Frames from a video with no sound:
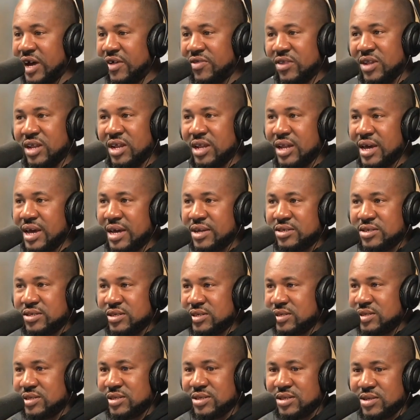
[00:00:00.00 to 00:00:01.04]
Other than that,
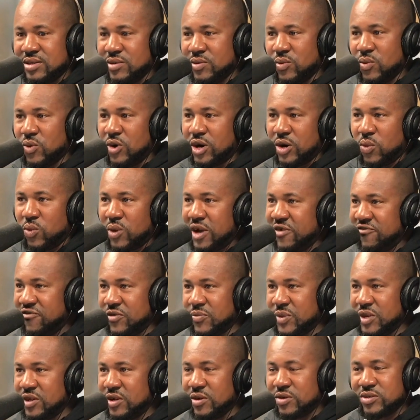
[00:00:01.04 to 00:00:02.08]
just walk away
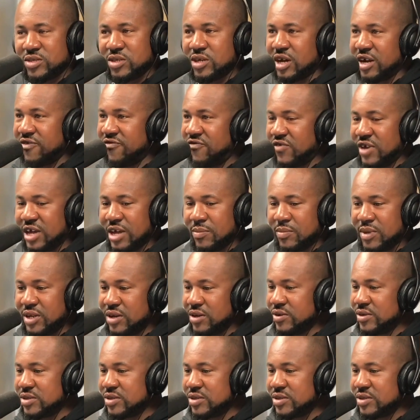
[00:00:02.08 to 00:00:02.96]
from it. Don't start a family.